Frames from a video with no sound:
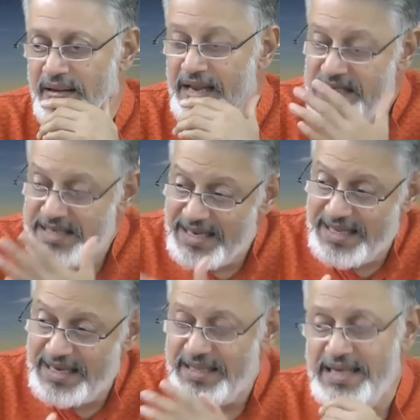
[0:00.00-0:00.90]
easier
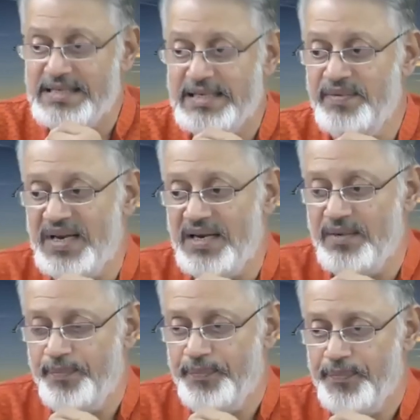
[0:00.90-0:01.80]
than this even,
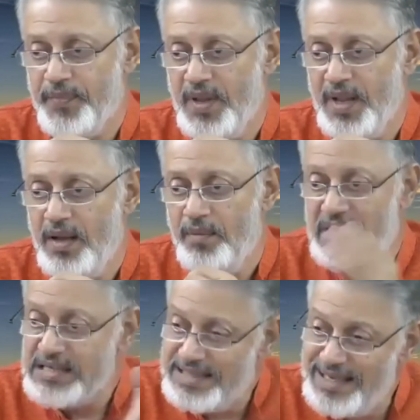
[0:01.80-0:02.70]

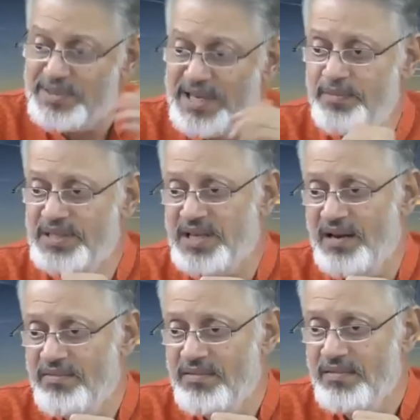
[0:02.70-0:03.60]
because deep sleep
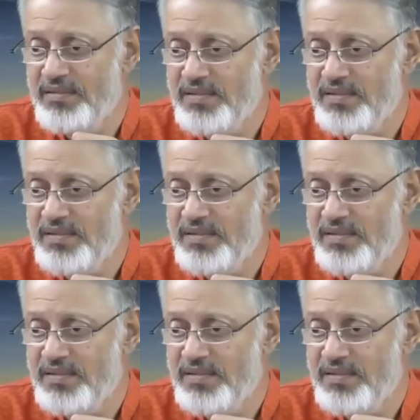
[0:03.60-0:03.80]
itself,